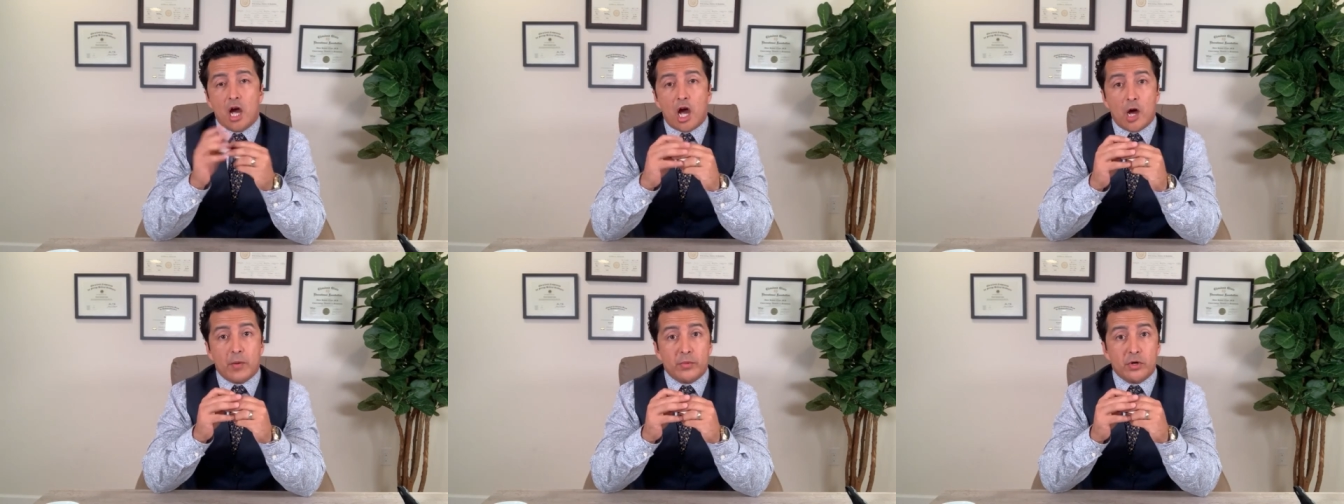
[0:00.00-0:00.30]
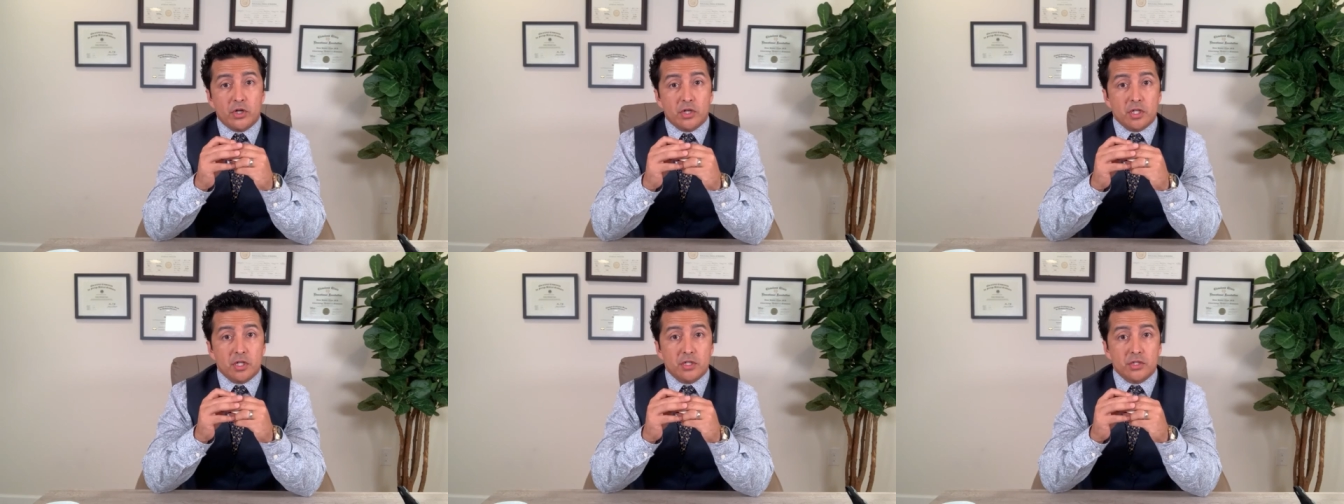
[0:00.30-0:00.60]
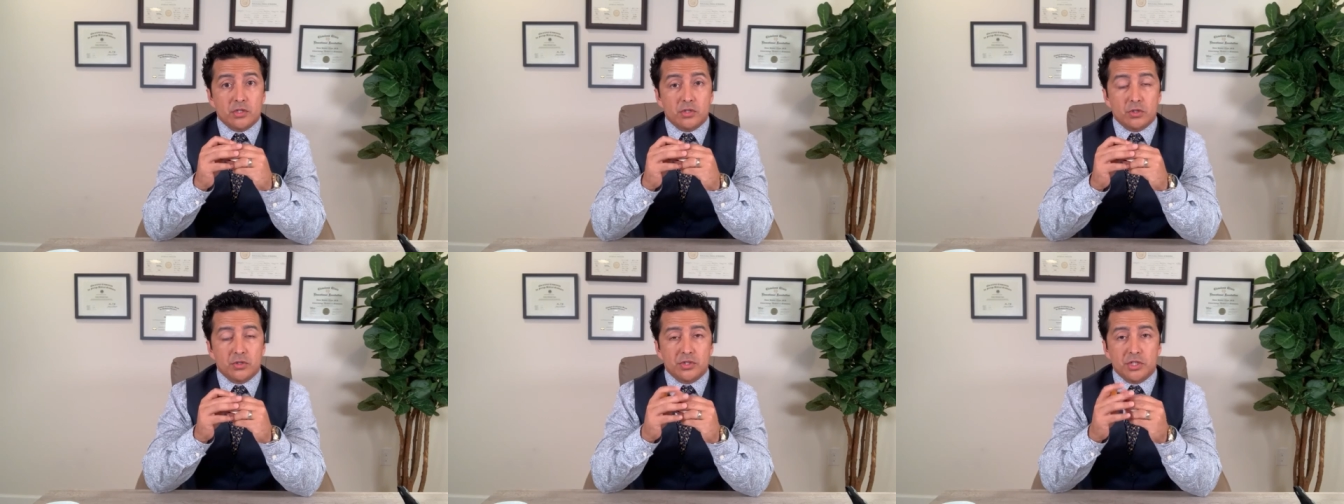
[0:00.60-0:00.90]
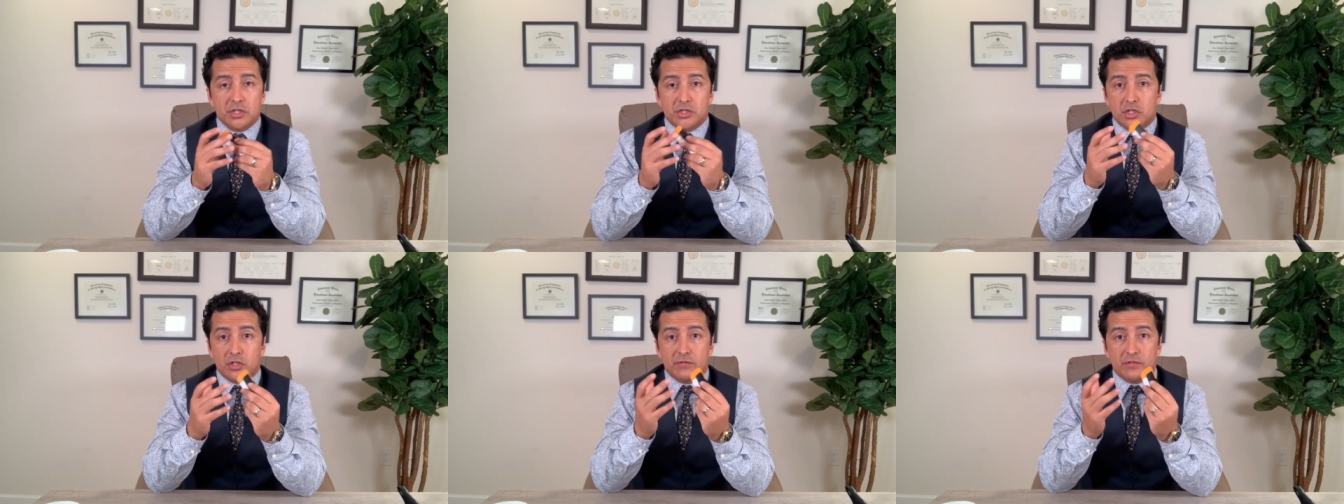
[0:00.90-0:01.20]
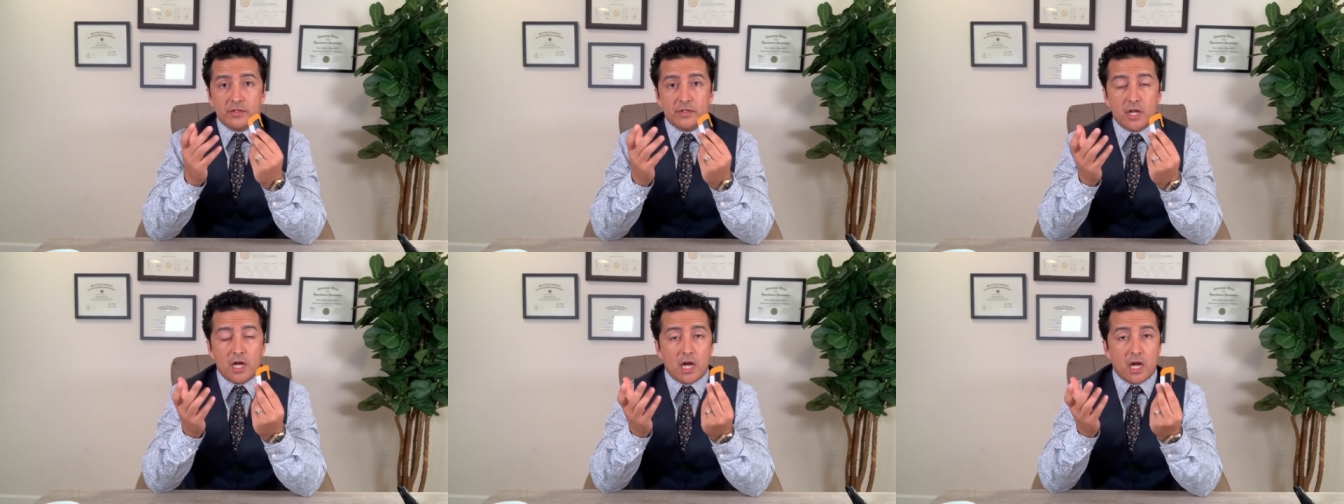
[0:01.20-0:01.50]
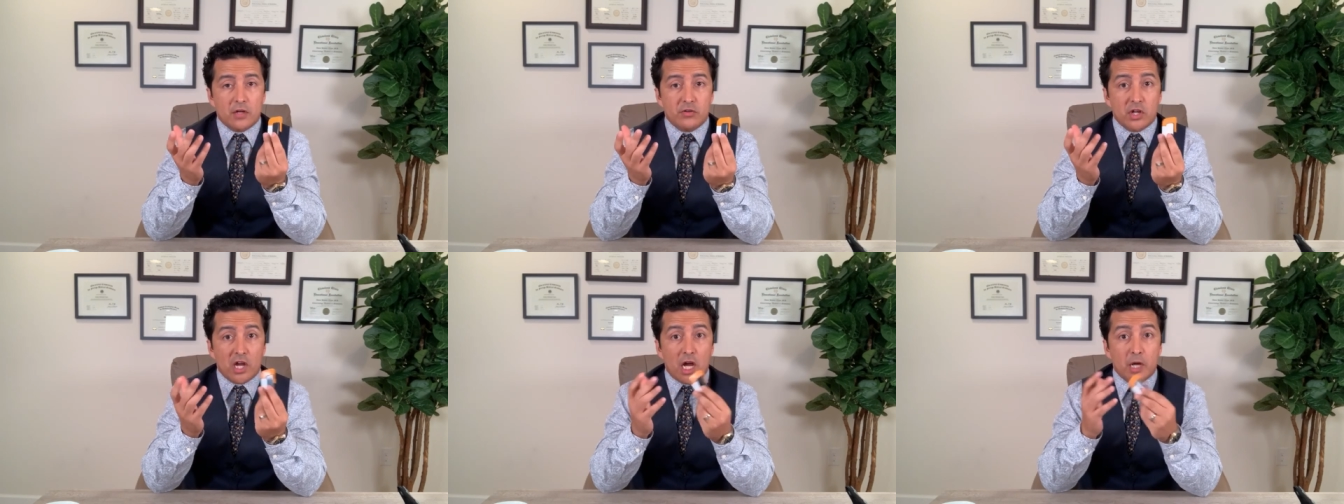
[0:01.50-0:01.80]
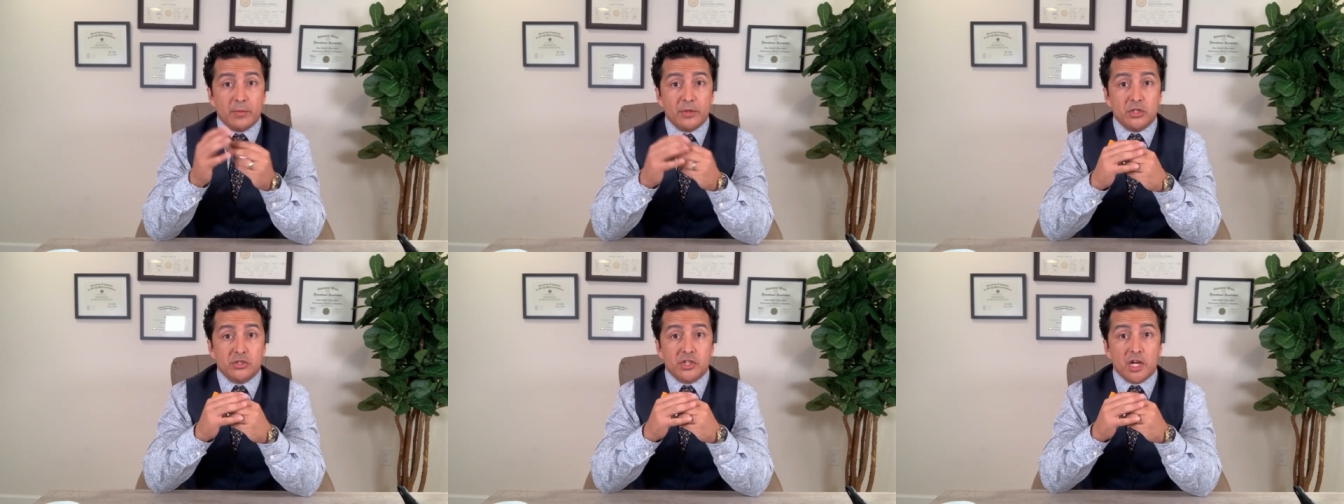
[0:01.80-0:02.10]
American Association of uh,
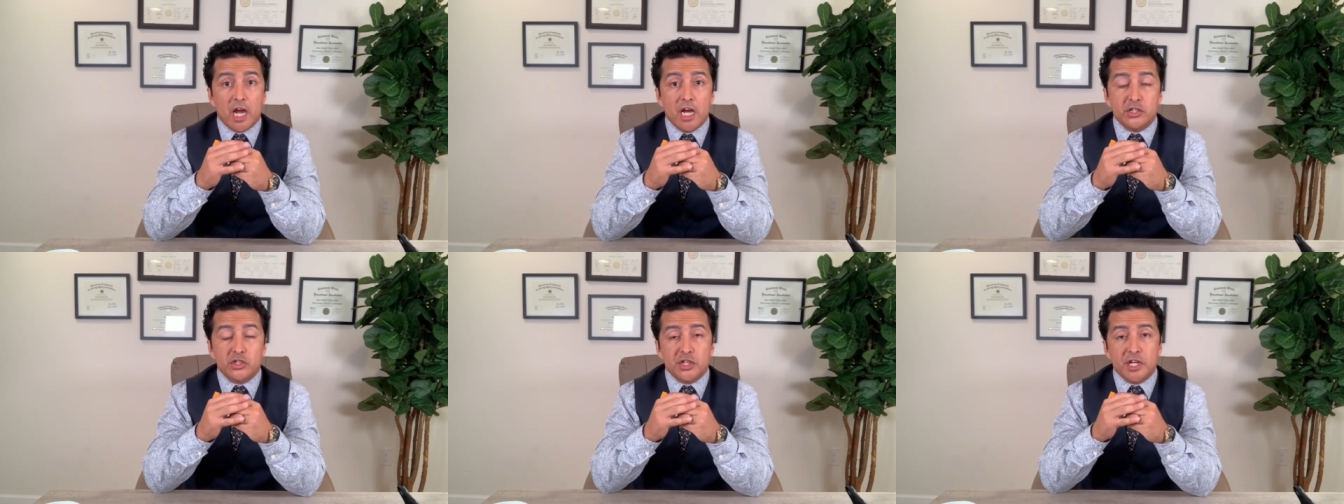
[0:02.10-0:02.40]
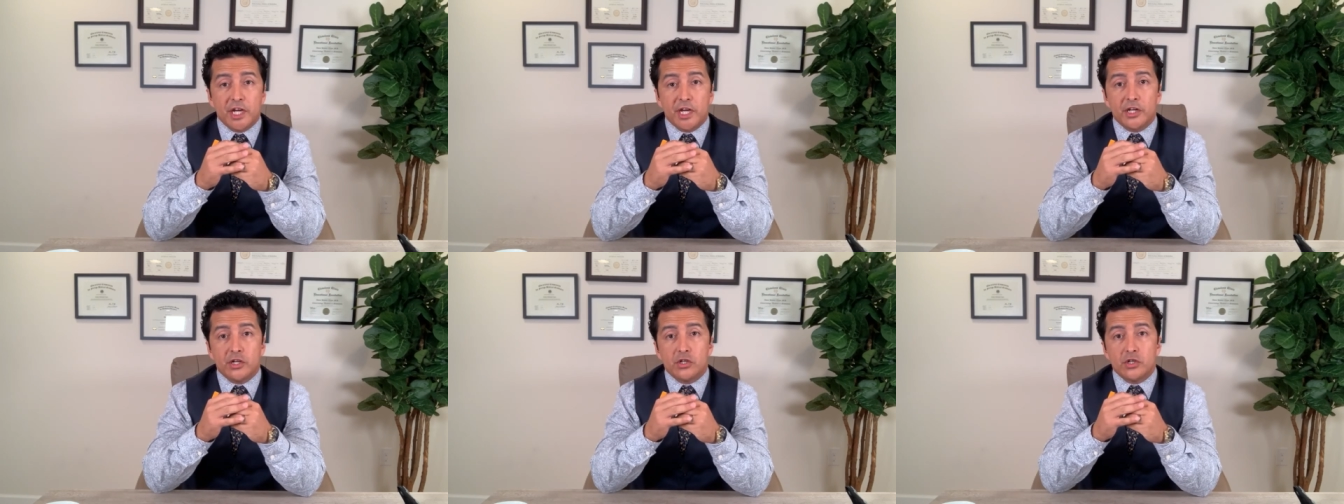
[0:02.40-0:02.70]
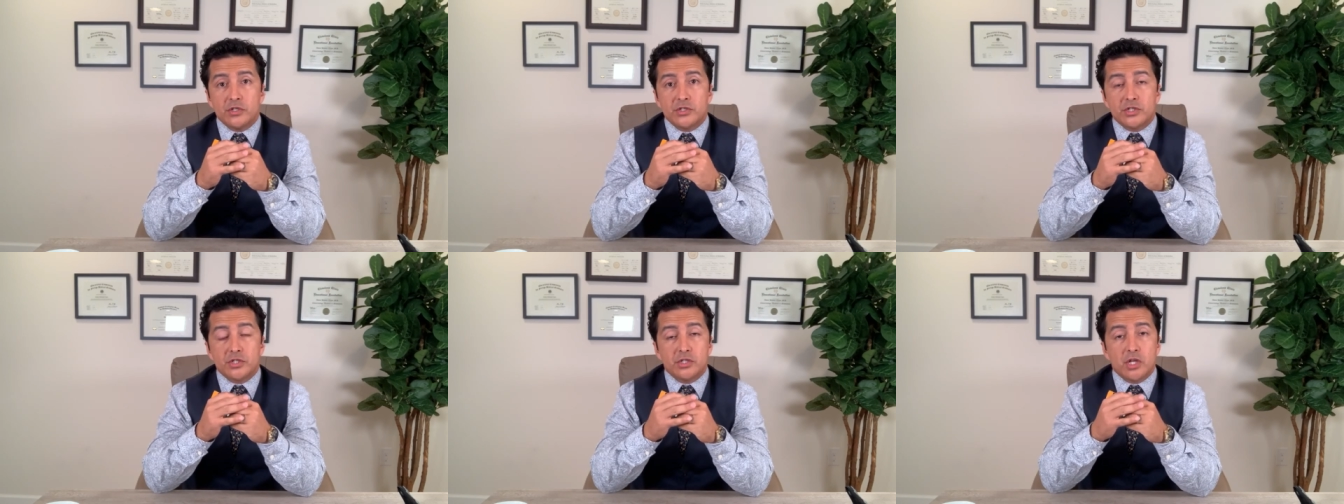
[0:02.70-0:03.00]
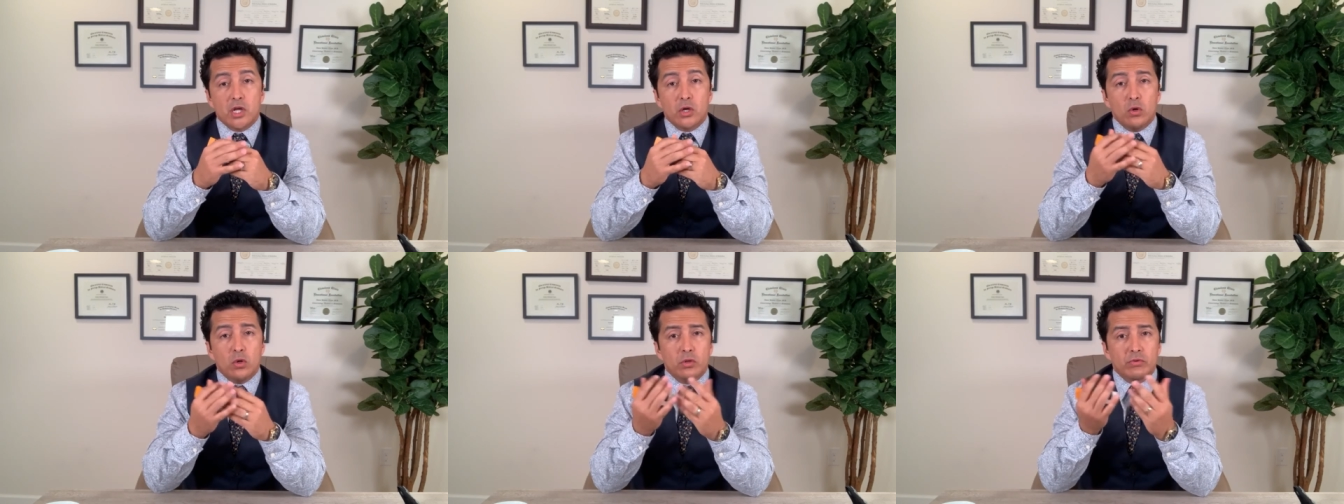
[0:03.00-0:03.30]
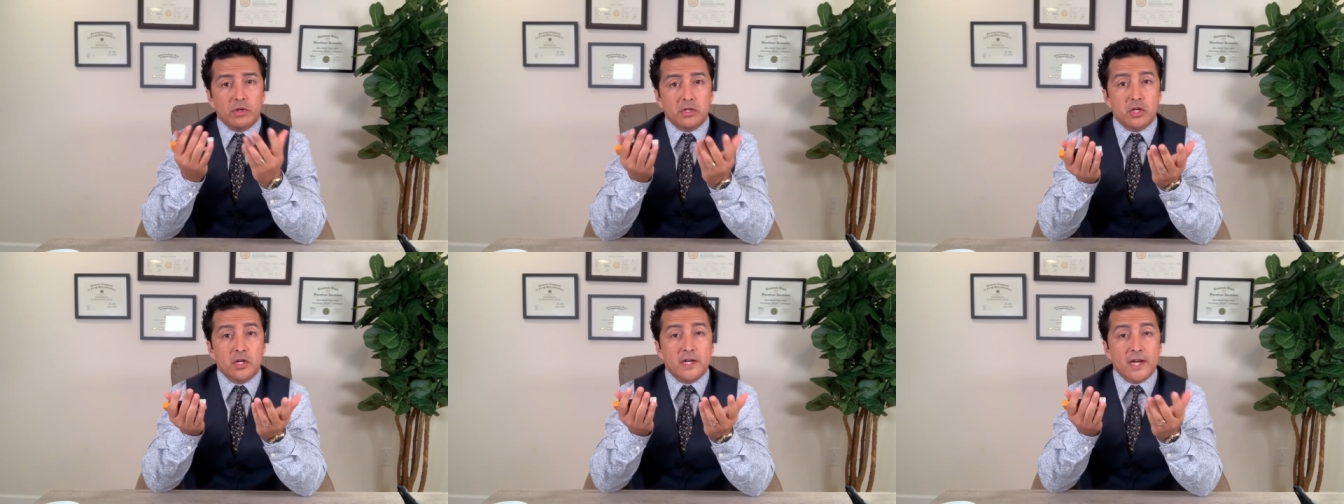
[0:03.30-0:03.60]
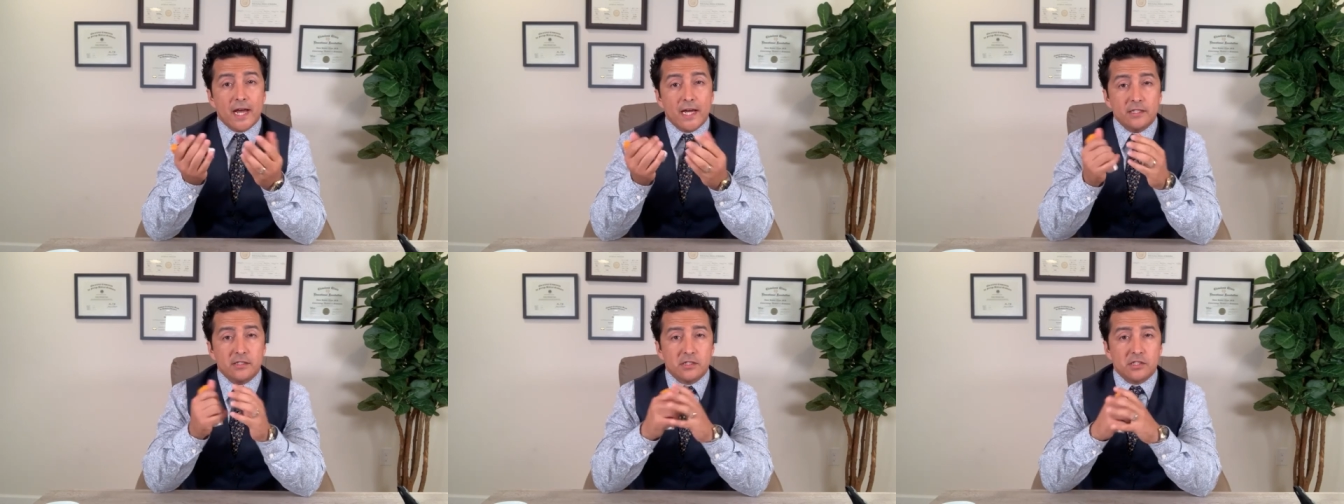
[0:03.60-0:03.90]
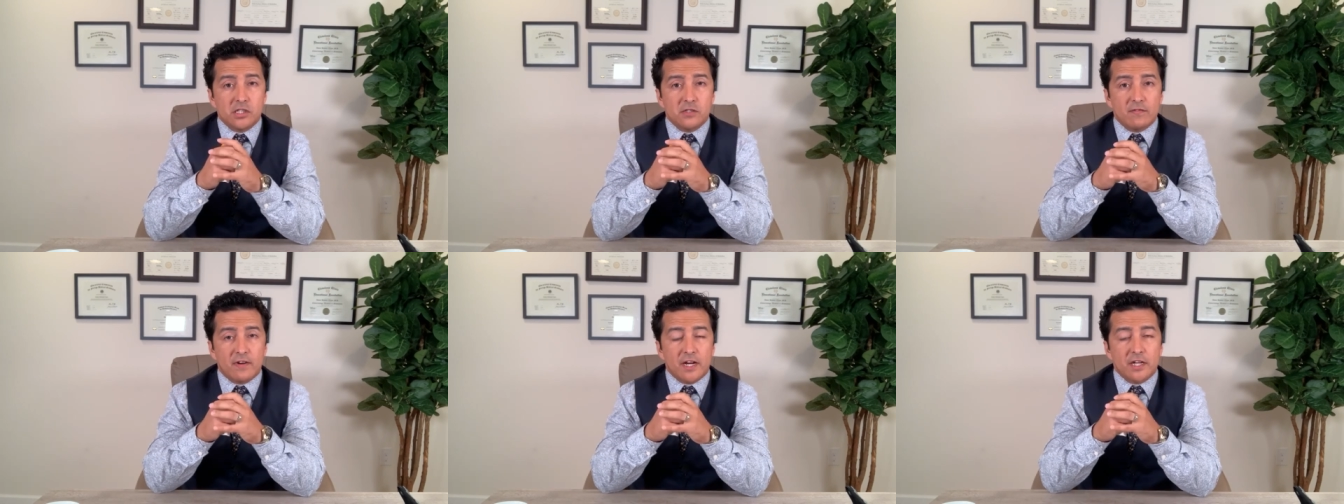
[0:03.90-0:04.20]
Diabetes Educators, they all recognize
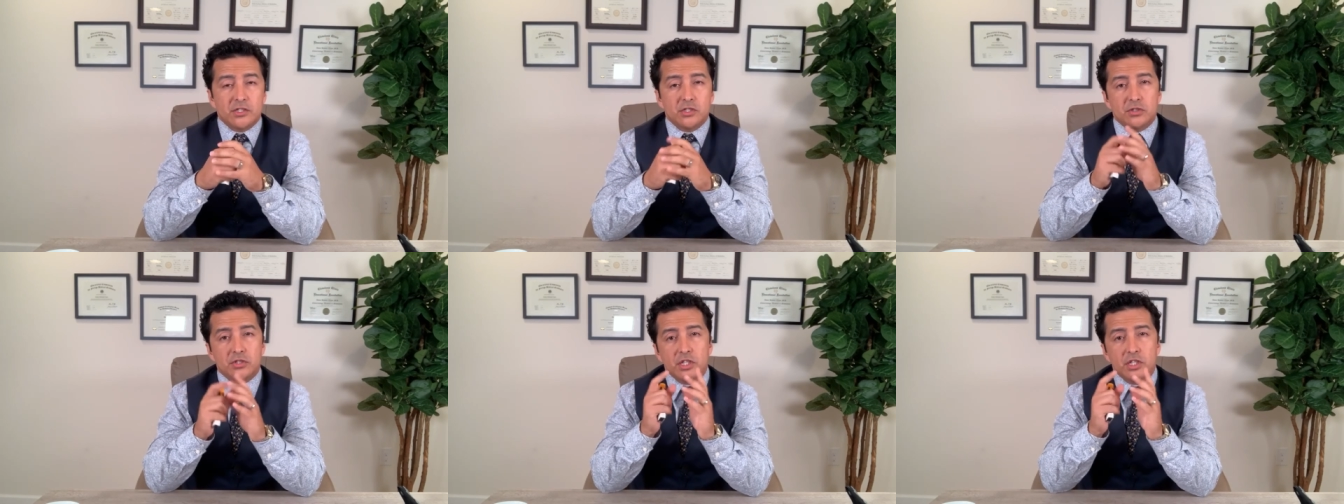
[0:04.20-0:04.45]
this device.